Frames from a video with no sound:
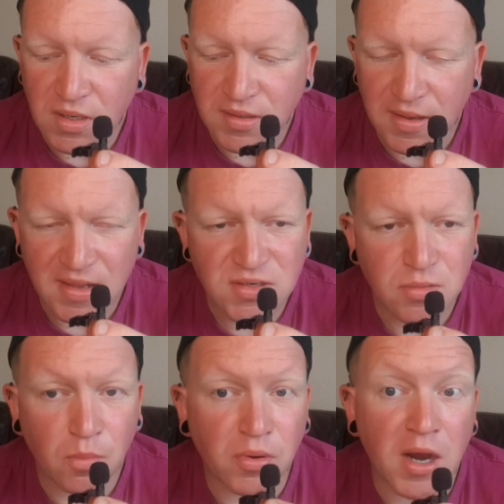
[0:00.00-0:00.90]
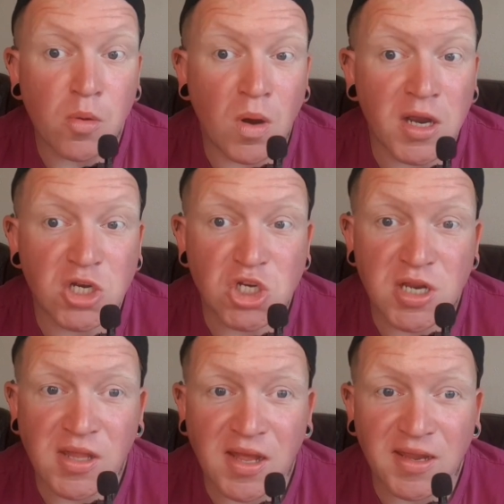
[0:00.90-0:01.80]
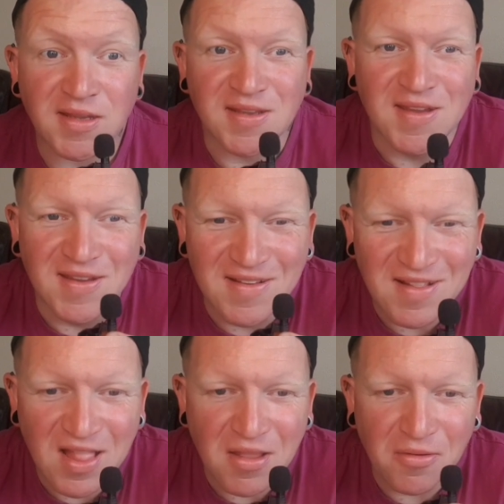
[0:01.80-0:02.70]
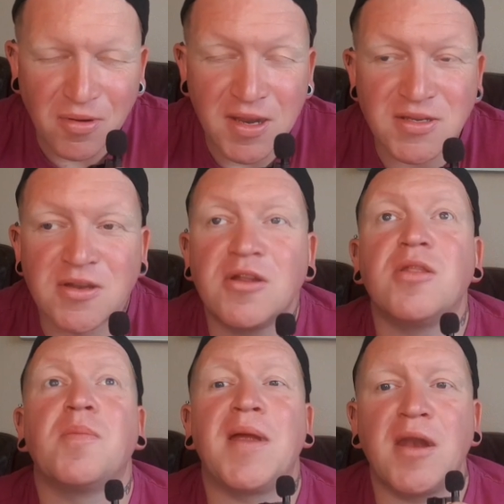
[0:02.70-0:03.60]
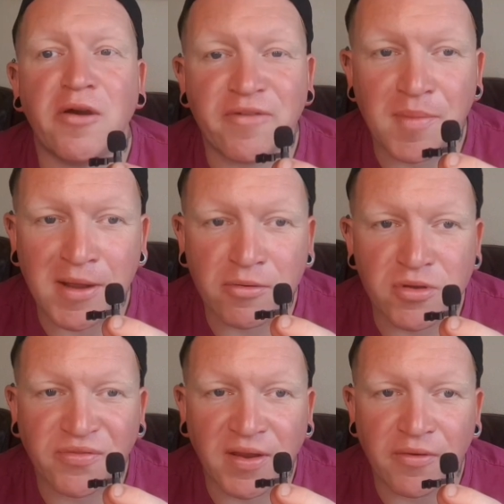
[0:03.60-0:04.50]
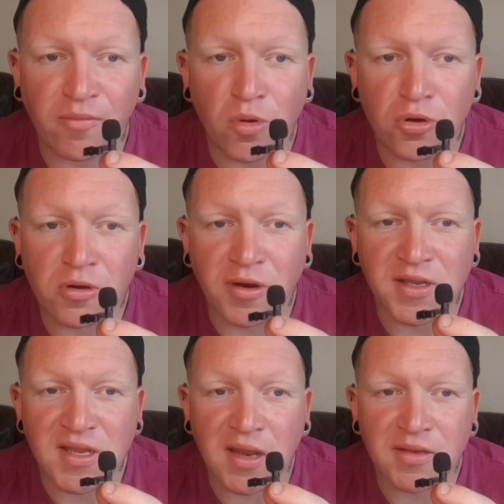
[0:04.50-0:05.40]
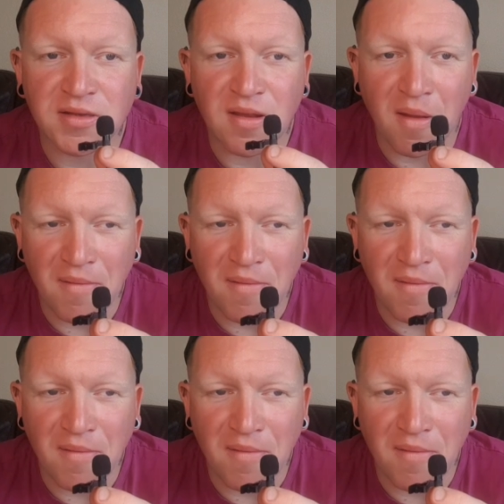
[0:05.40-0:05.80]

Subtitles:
I was like, that's some Bray Wyatt shit that is. When he used to do the bent over backwards thing and walk on his hands.